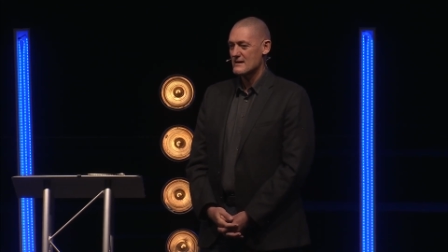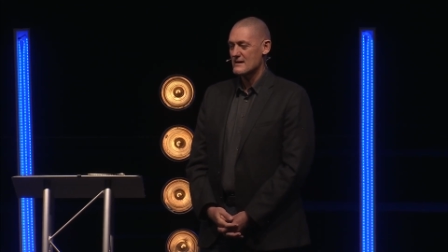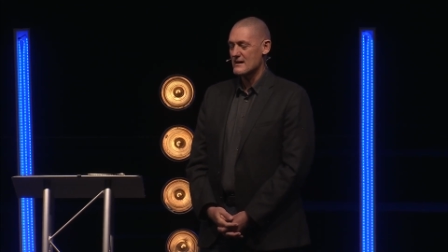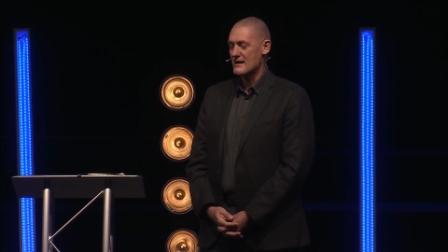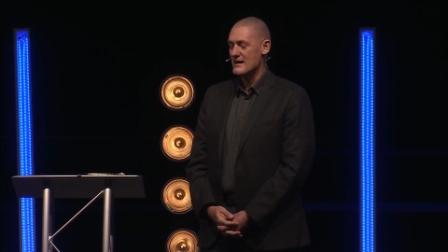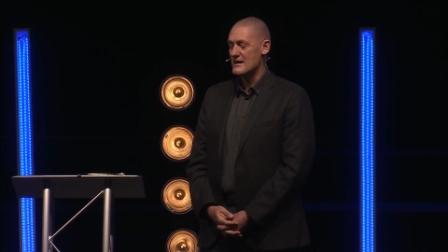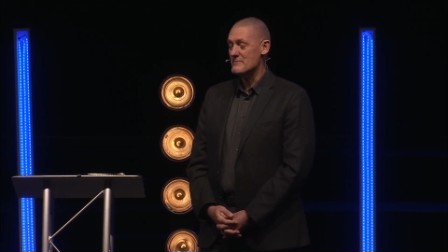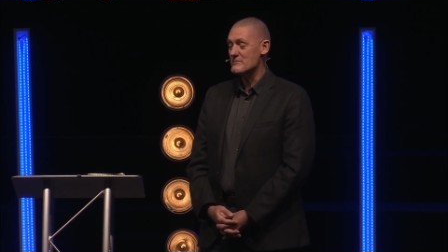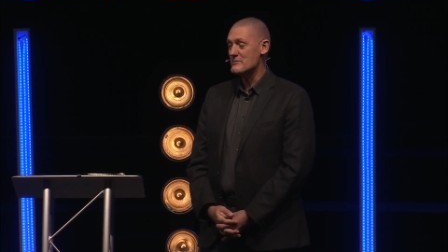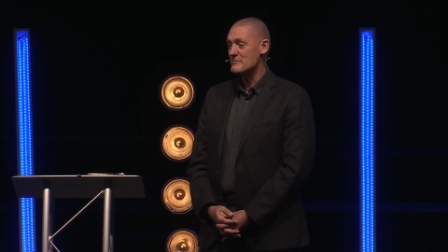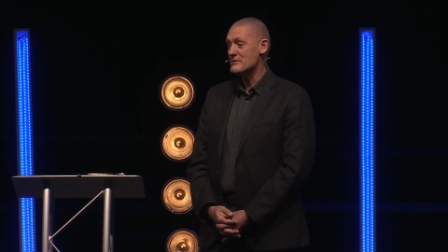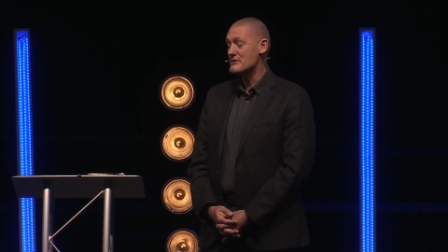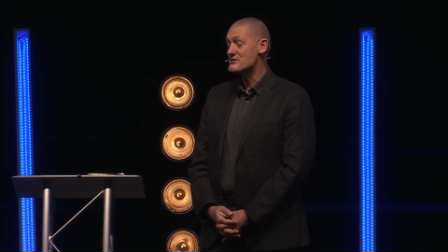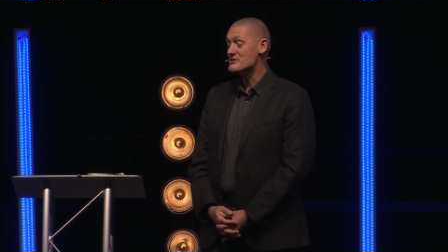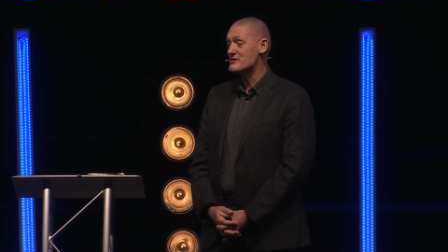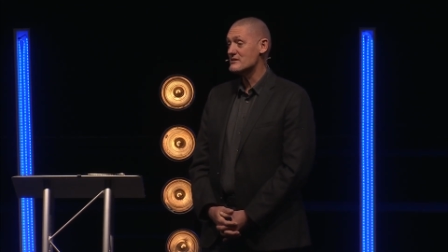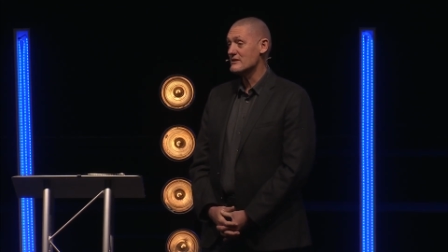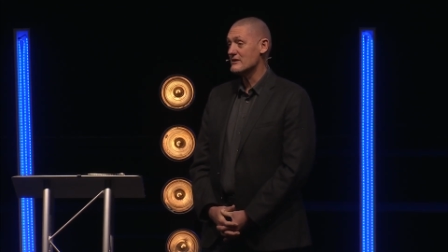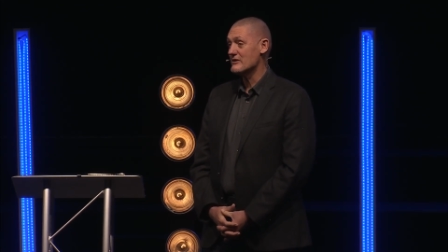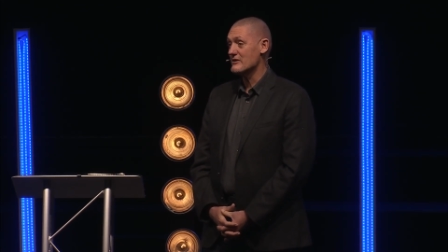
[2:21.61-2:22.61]
I am a
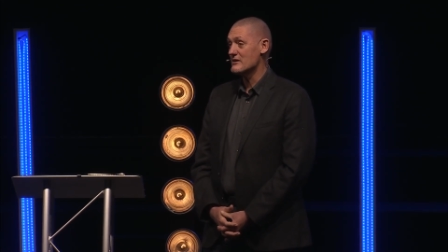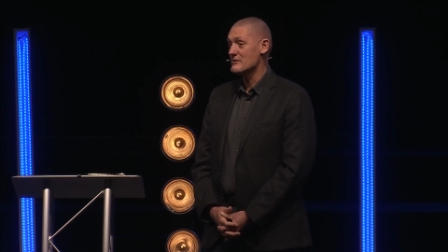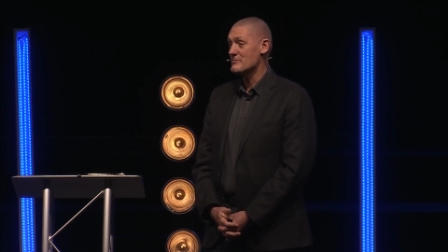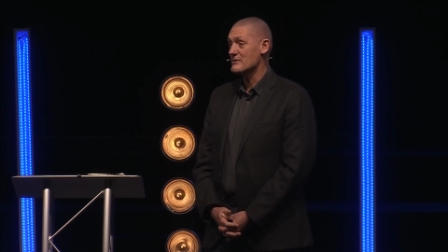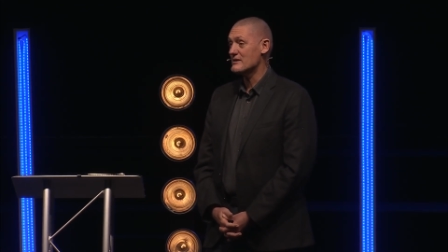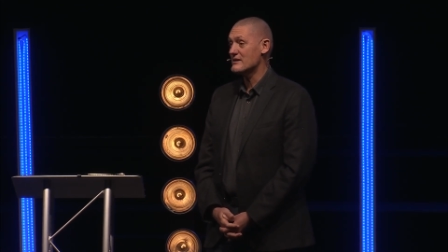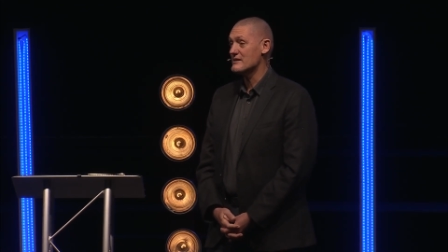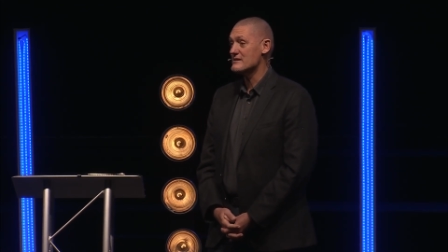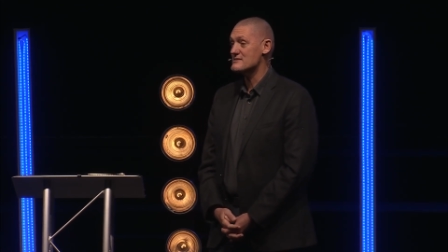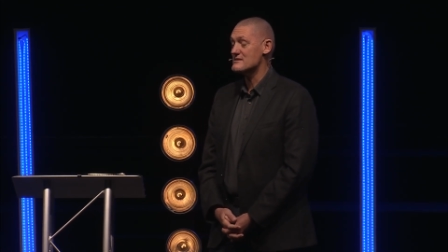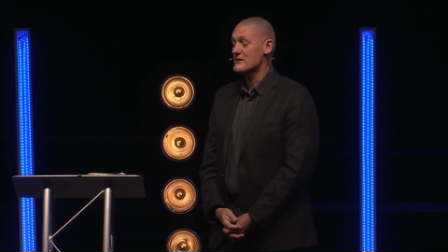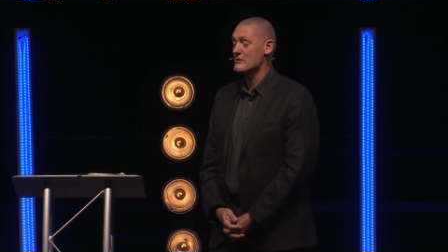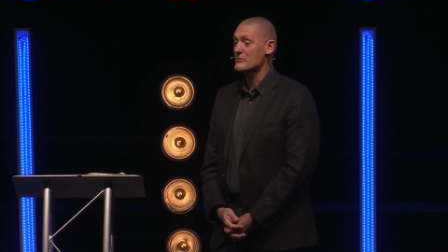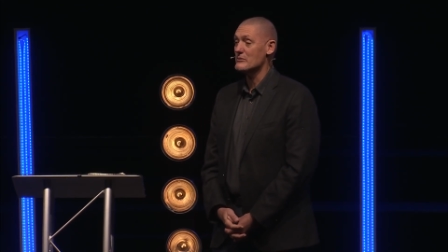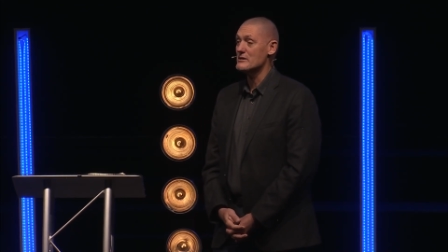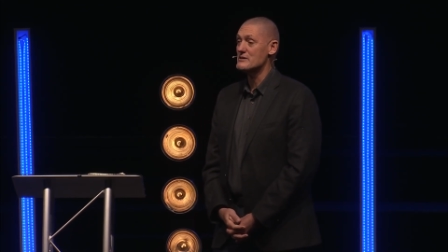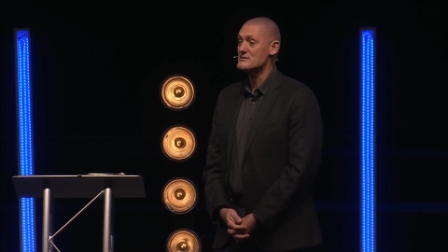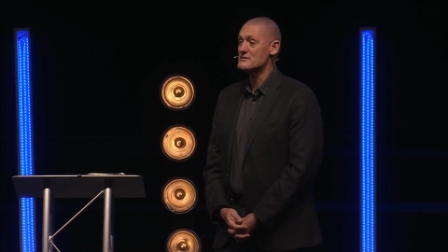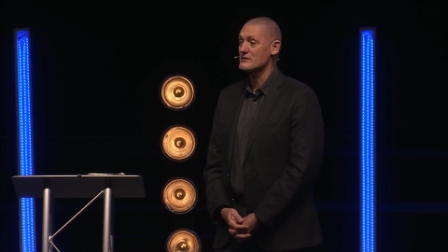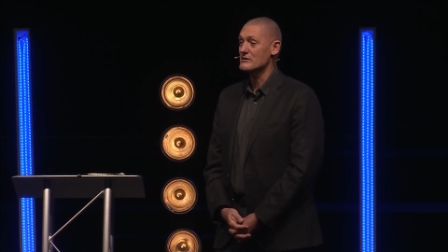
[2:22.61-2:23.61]
missionary because I
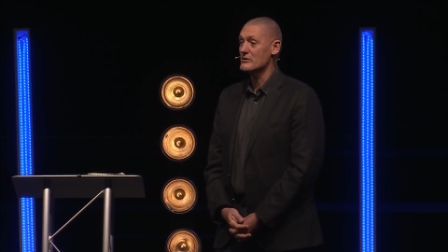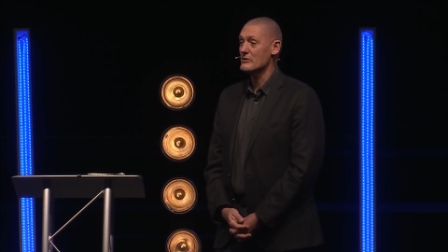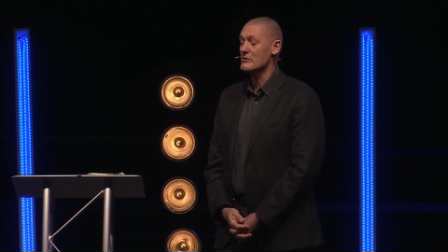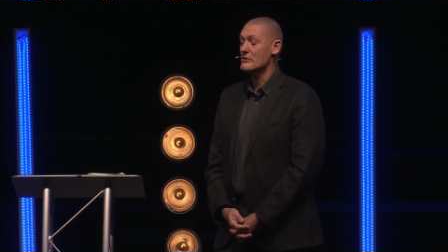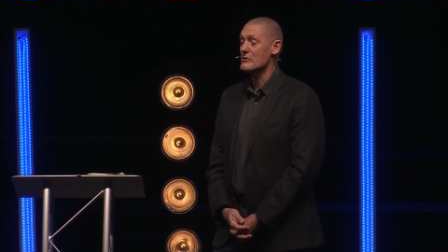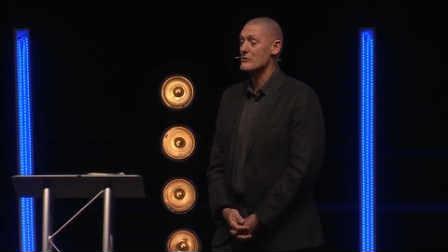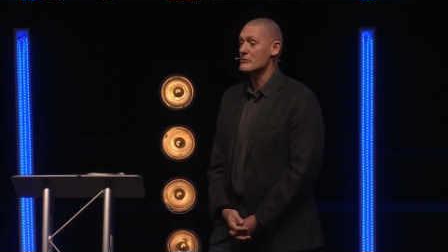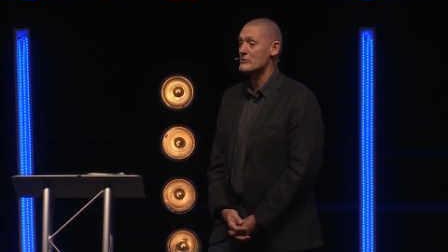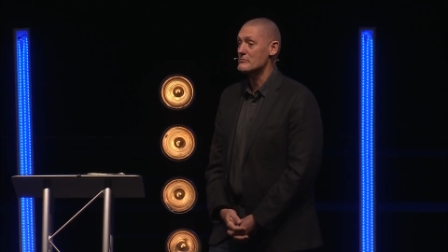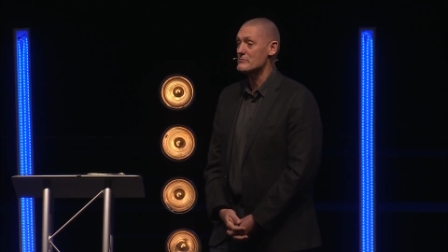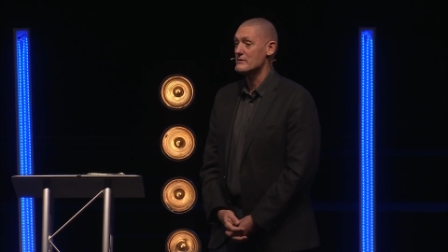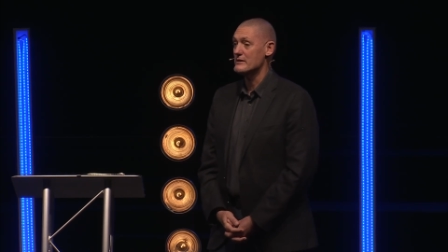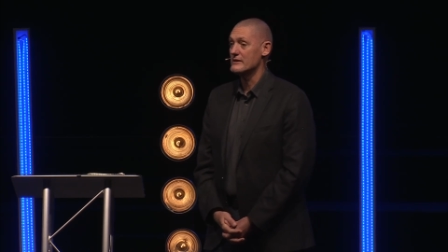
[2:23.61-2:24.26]
want to go home.